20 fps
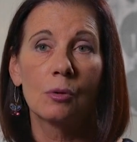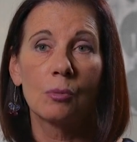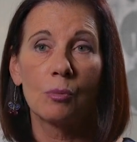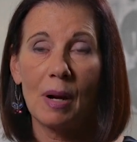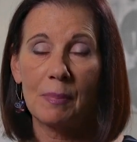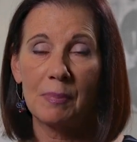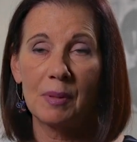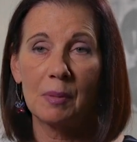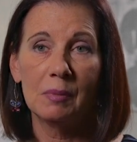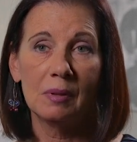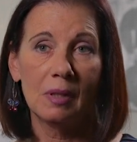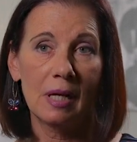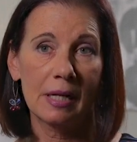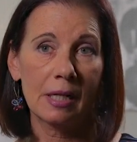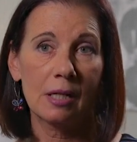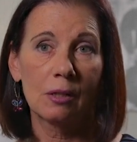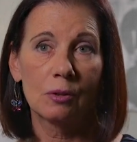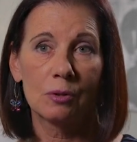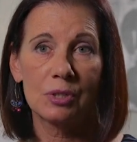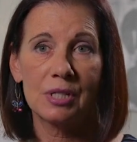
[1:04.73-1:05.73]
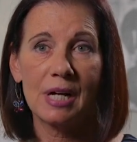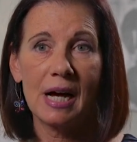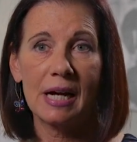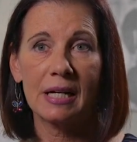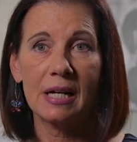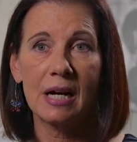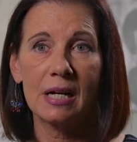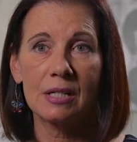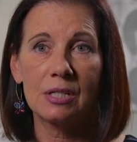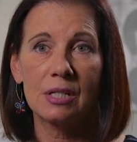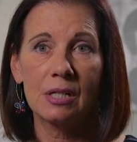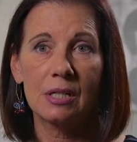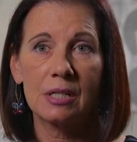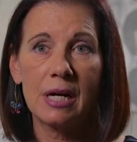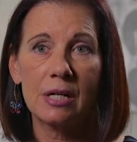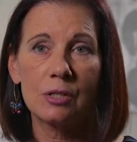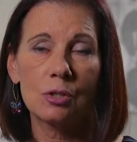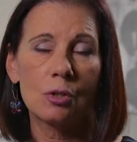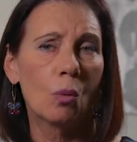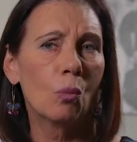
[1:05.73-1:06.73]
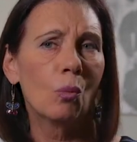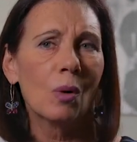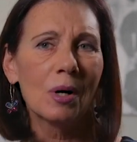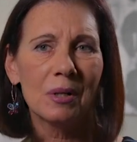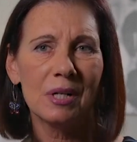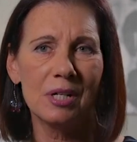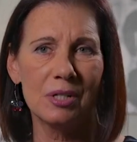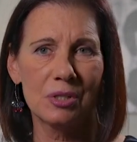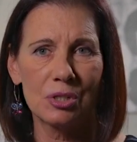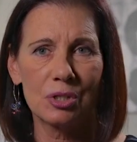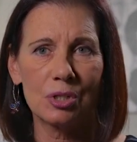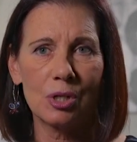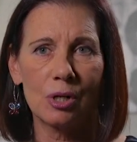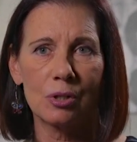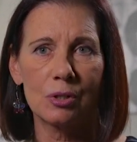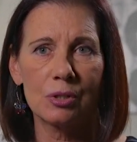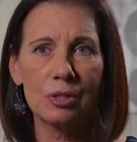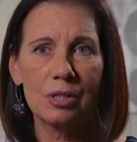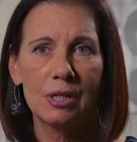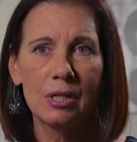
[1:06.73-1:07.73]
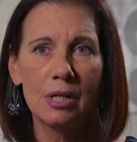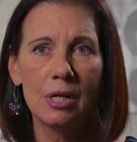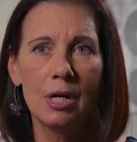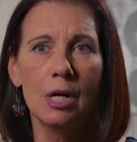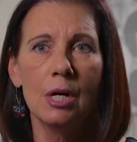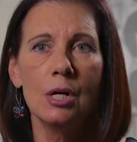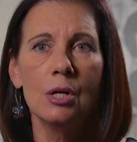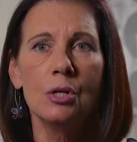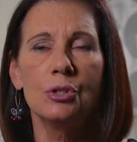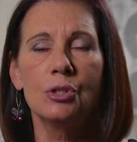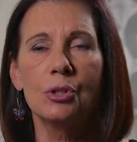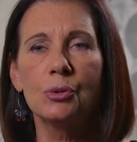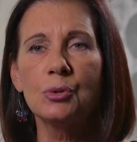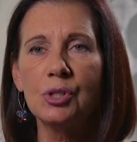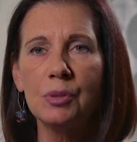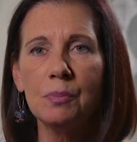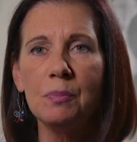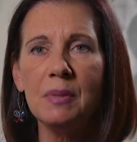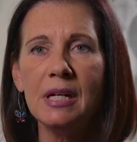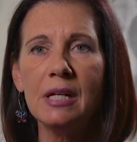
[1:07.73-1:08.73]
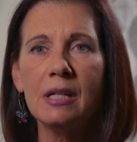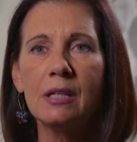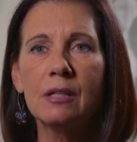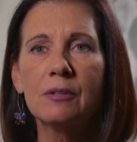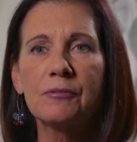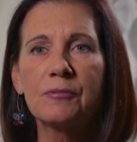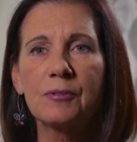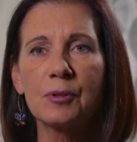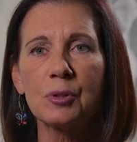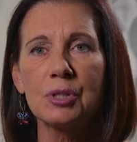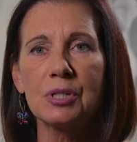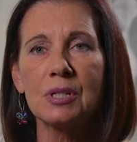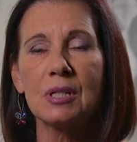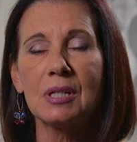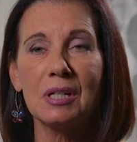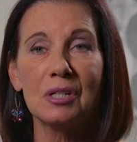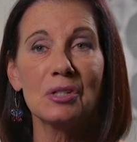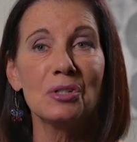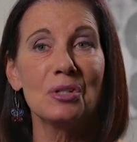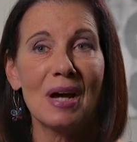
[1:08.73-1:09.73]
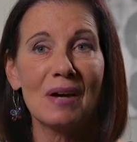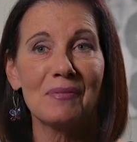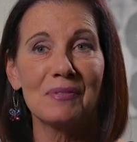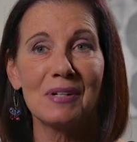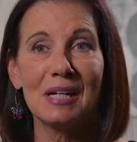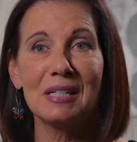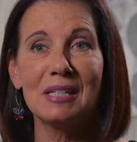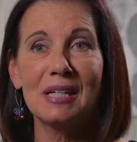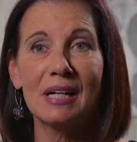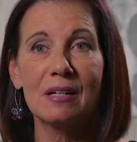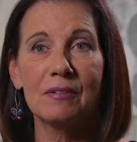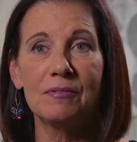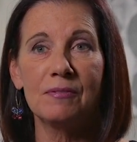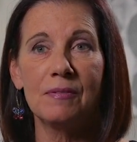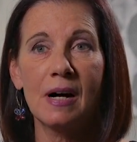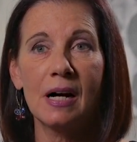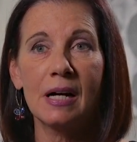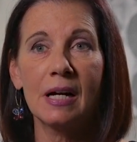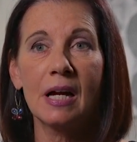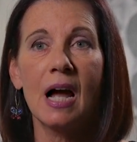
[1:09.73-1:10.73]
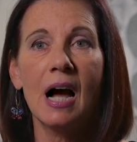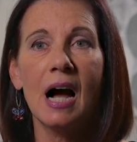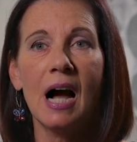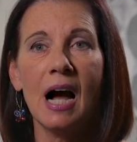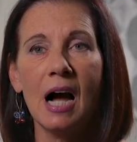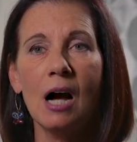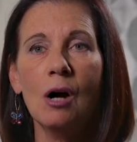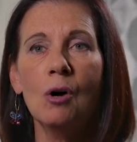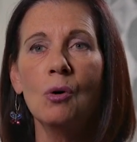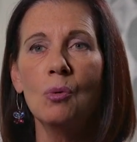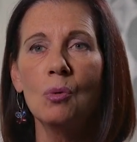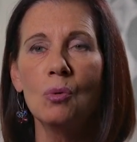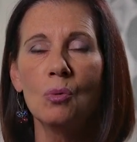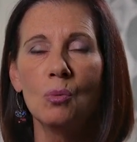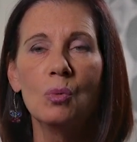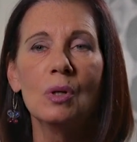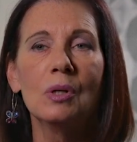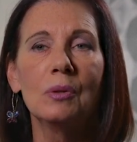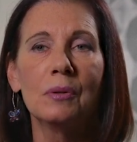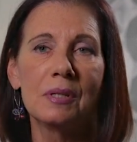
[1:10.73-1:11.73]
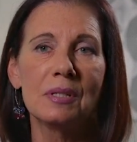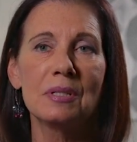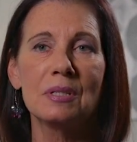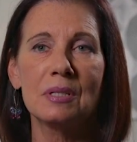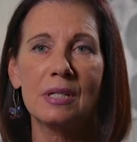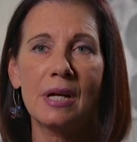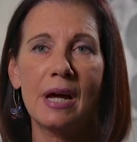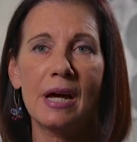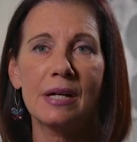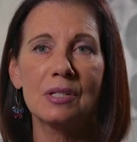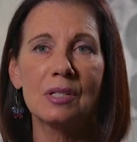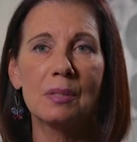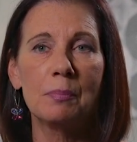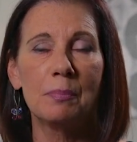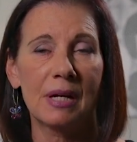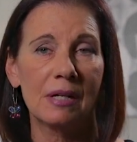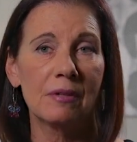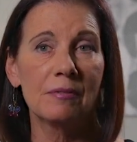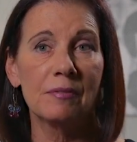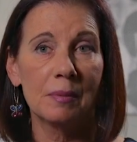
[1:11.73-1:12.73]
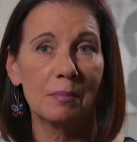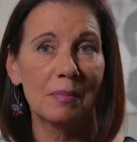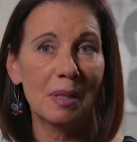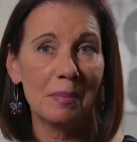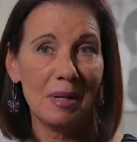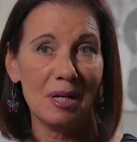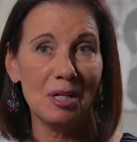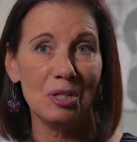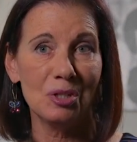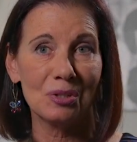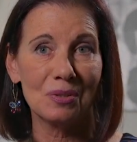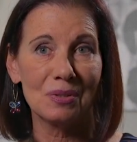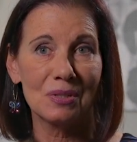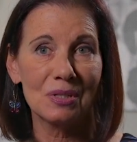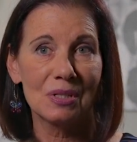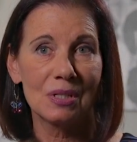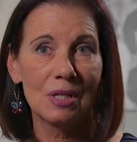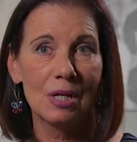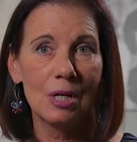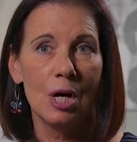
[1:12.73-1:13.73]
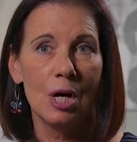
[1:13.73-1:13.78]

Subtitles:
rapid molecular diagnostic tests, where do you start? So to me, the first thing is you have to identify, how will this test benefit my patients?